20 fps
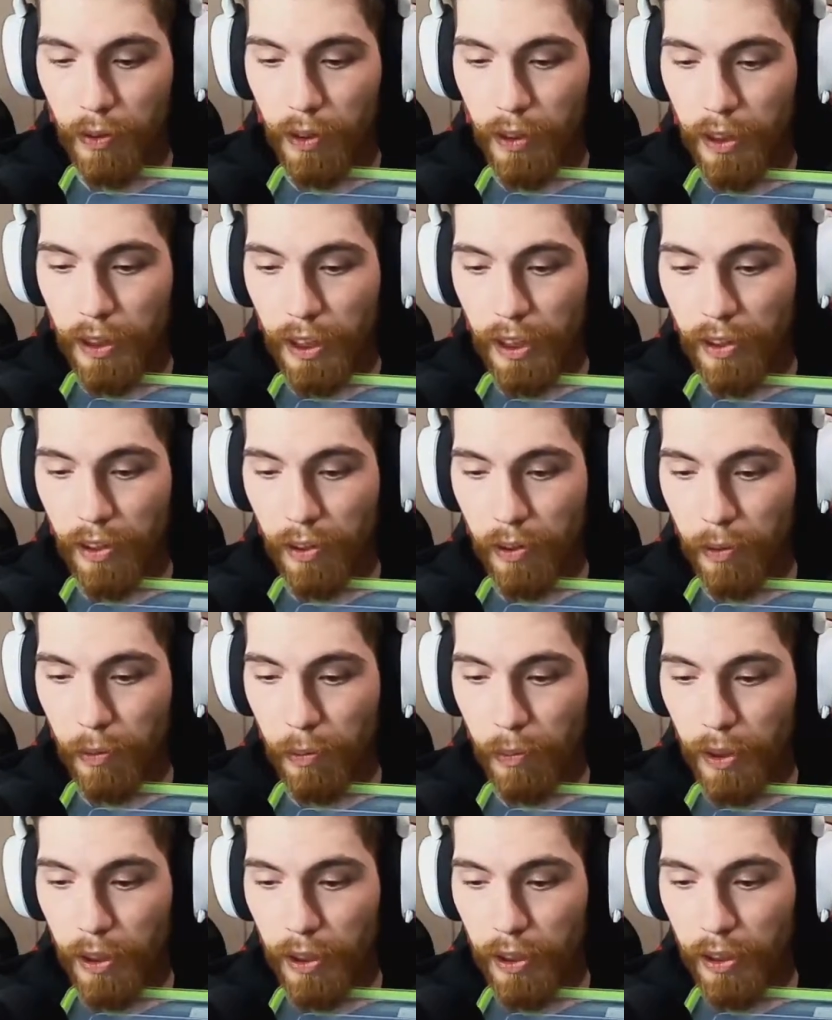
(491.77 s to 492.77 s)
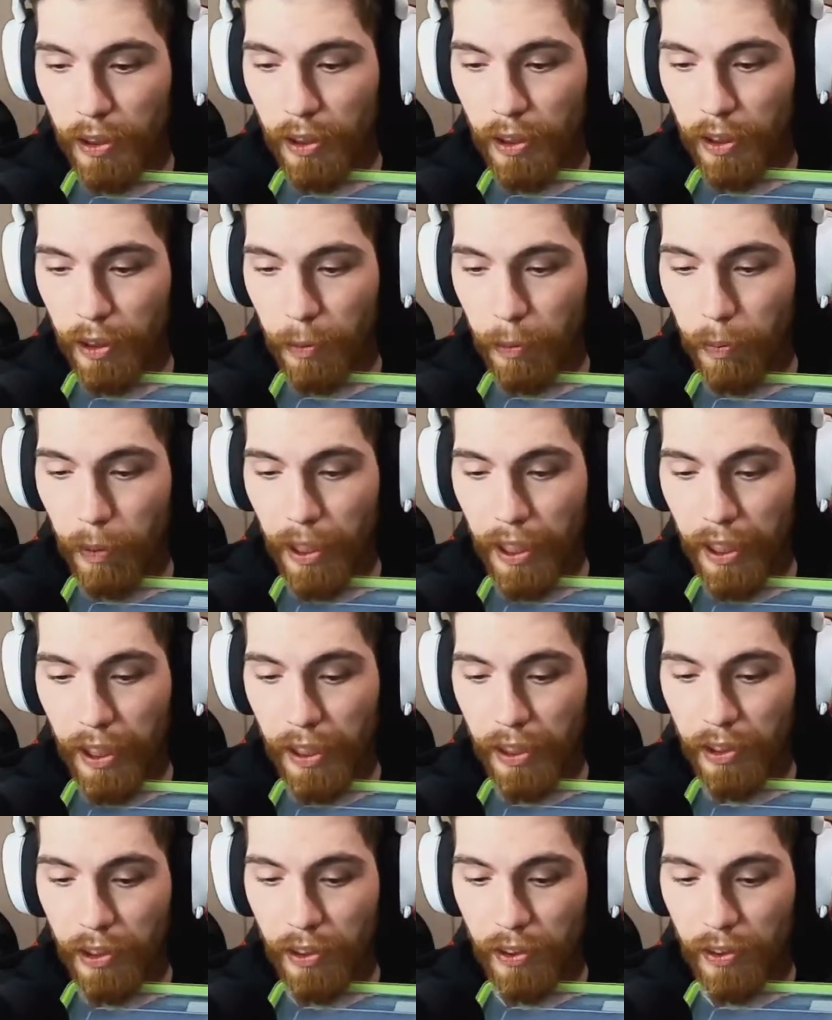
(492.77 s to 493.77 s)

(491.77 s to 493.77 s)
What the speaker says: Got some click baits.